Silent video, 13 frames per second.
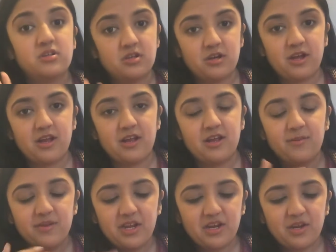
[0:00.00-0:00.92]
Okay, let
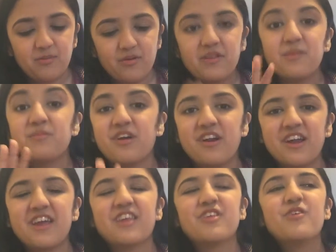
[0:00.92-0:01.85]
me take a deep breath. I'm
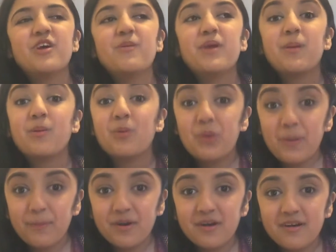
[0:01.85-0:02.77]
sorry. So he became a
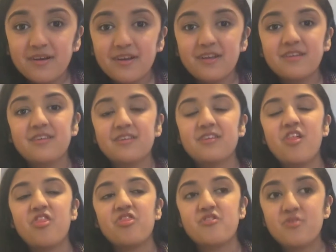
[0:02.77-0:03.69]
Ripper in
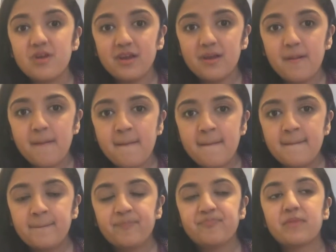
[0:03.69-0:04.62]
season 3
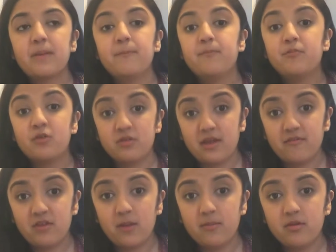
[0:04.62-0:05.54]
to save
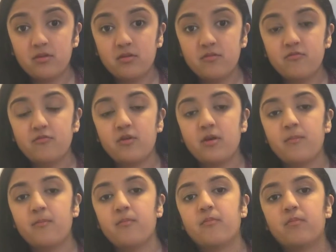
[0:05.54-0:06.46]
Damon
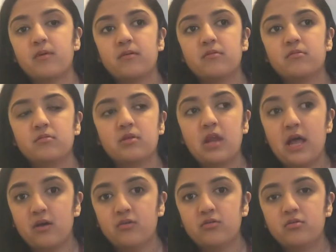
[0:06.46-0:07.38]
from
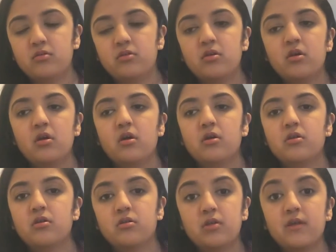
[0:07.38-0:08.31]
Klaus.
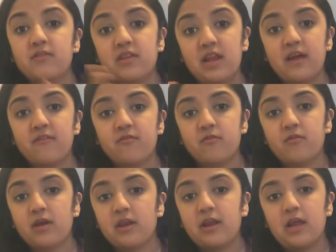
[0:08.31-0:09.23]
to save his life.
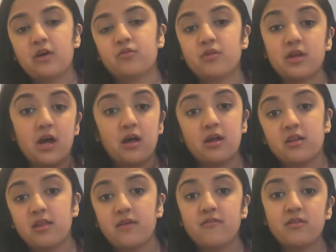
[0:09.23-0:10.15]
And Klaus was like, I can
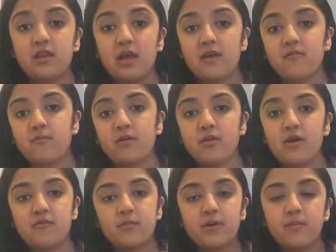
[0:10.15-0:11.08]
save his life, but you
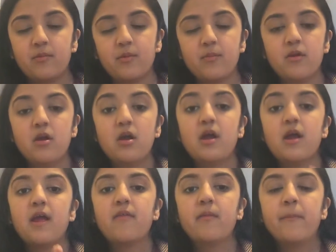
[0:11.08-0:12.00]
have to become a Ripper.
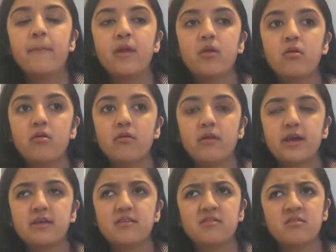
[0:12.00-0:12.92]
In the middle,
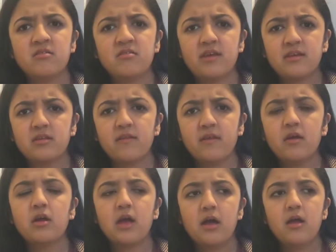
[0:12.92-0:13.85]
like season 6, I
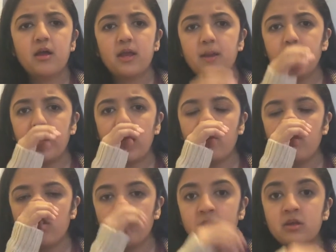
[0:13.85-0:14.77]
think, yeah, he became
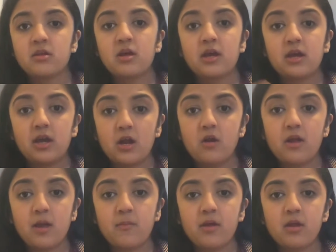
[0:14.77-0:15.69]
it because
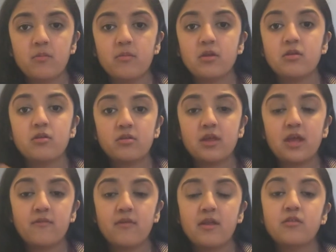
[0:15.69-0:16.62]
Caroline made him to
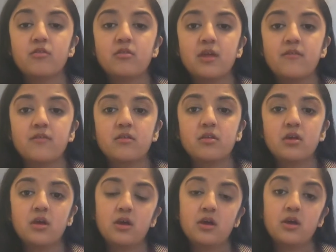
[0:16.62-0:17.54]
save his
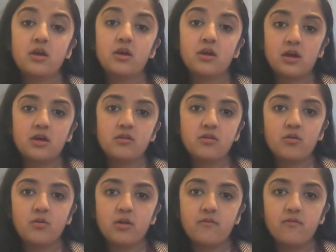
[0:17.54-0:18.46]
cousin
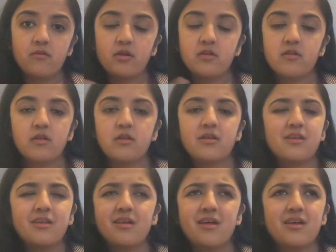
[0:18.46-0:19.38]
or whatever, his
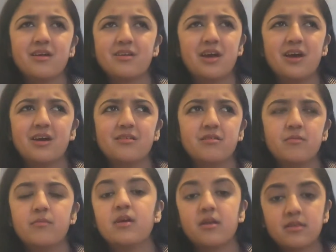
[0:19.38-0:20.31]
not
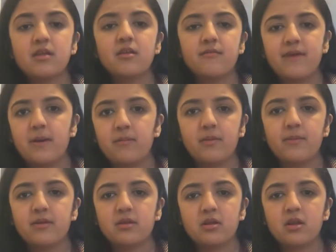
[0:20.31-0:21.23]
cousin but extended family
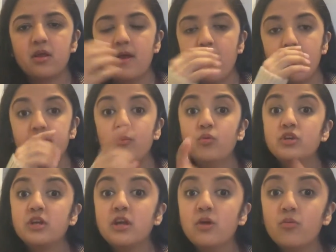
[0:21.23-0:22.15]
basically,
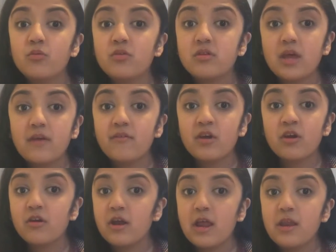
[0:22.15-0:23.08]
which he was saving
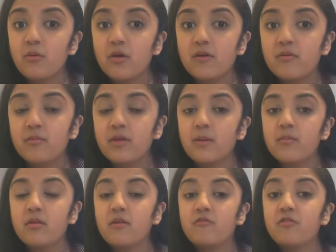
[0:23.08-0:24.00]
her anyway from
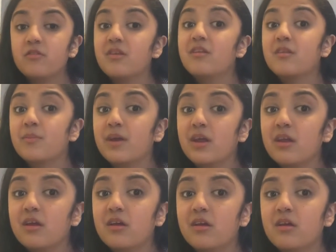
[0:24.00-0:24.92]
Damon since the
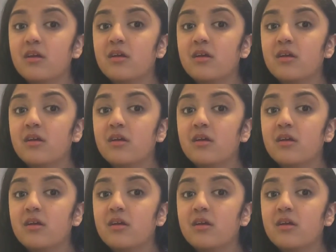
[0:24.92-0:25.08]
beginning.